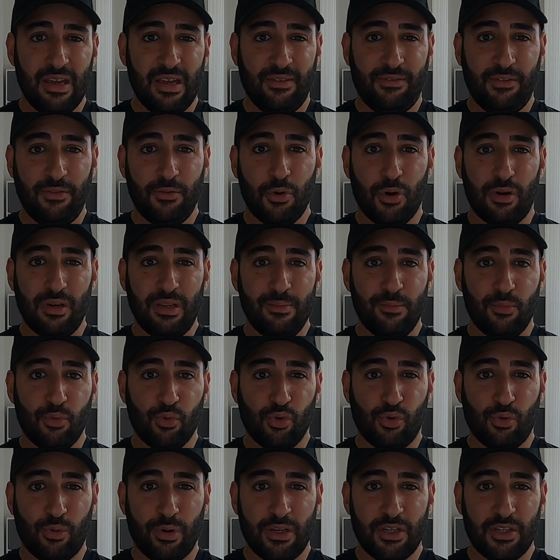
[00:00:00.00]
If you've got any
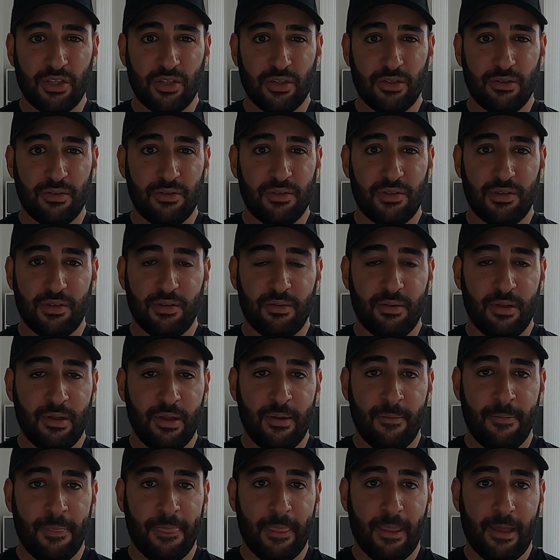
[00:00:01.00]
more questions,
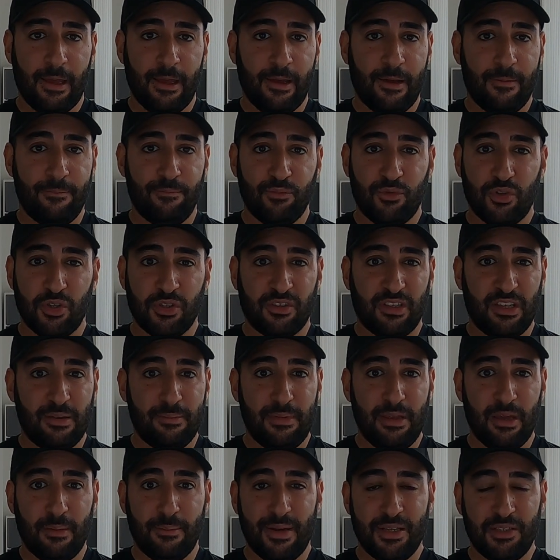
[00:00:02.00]
um, just give
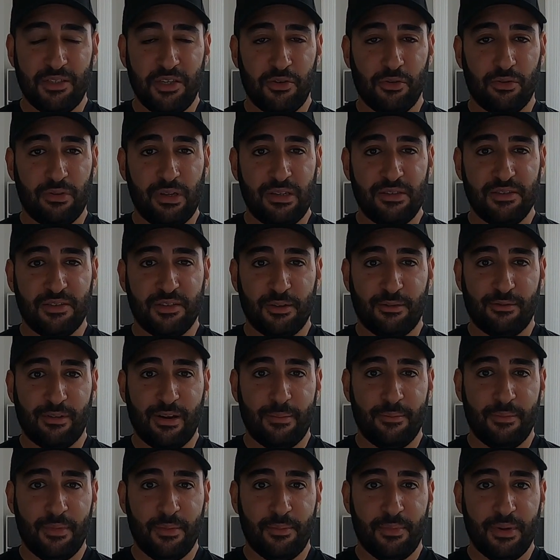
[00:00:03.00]
me a message on Instagram.